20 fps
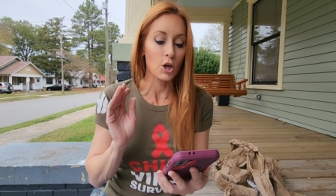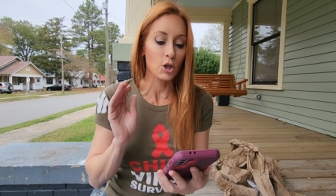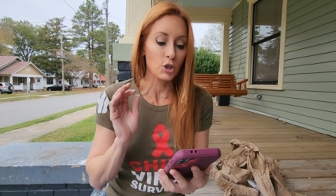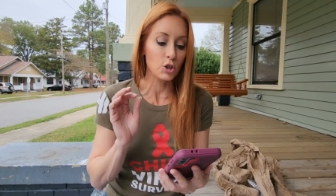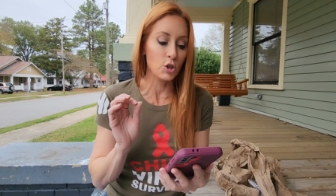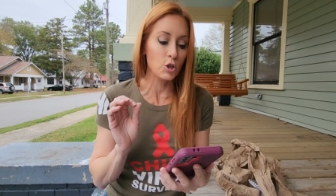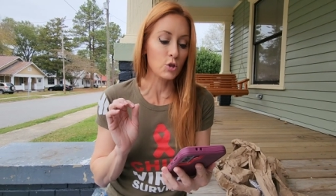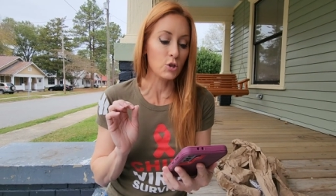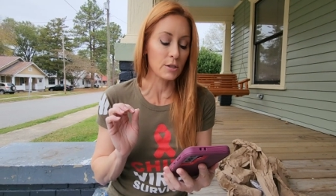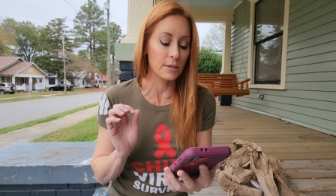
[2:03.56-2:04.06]

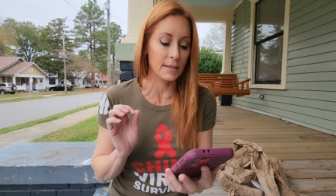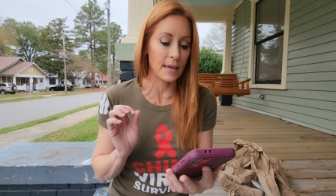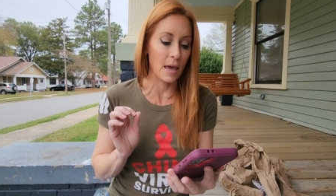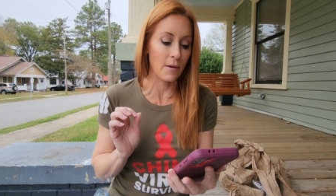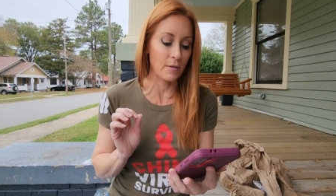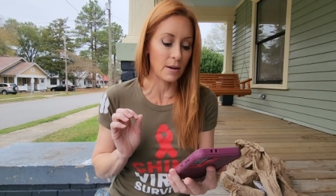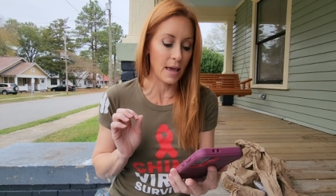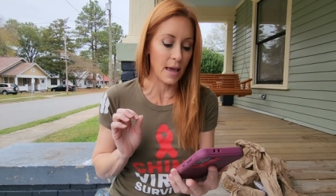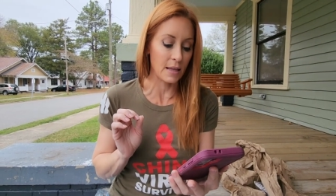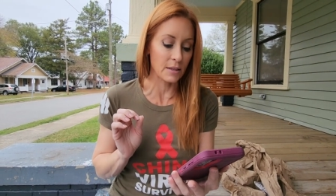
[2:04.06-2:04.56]
You just gave
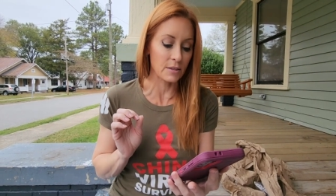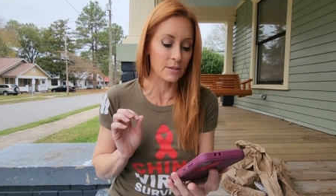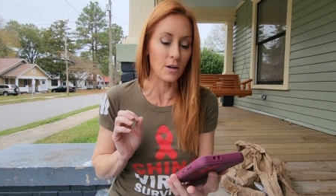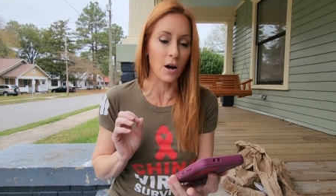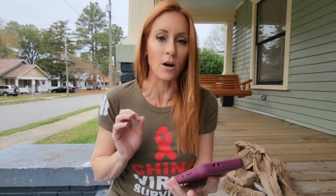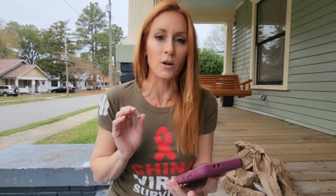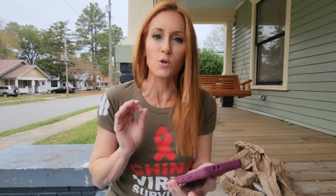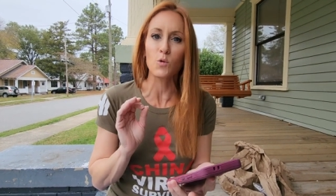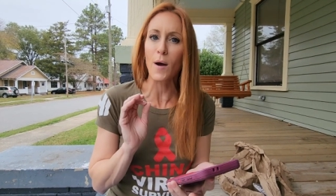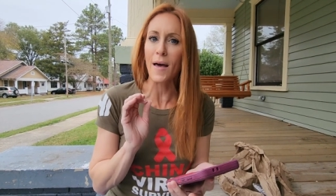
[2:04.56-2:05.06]
it a head
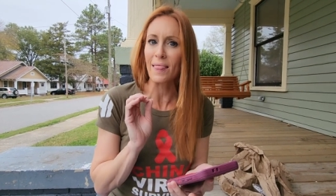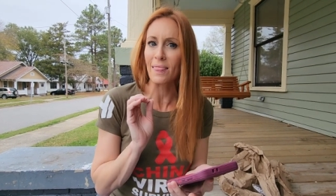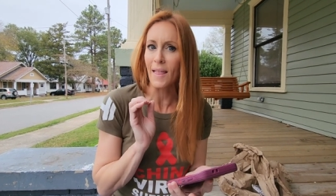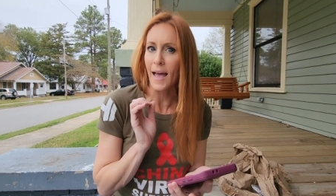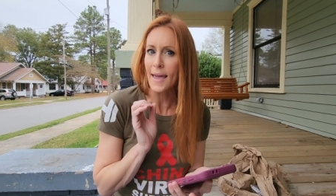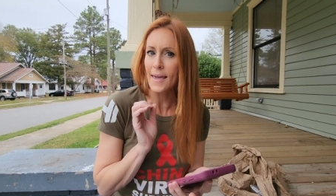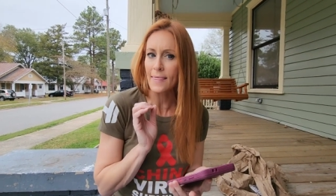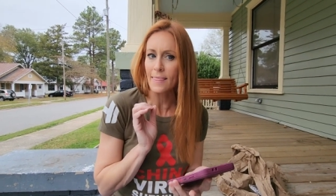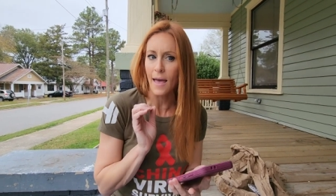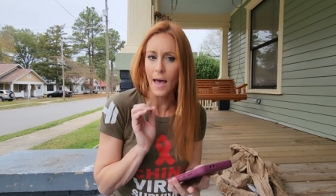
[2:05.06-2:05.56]
start. I
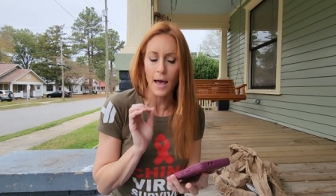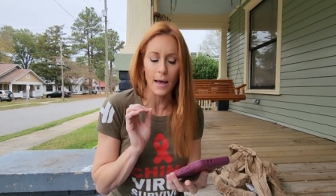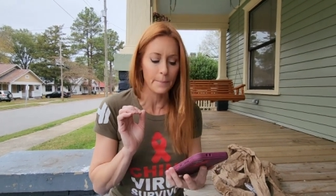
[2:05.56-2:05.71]
like that.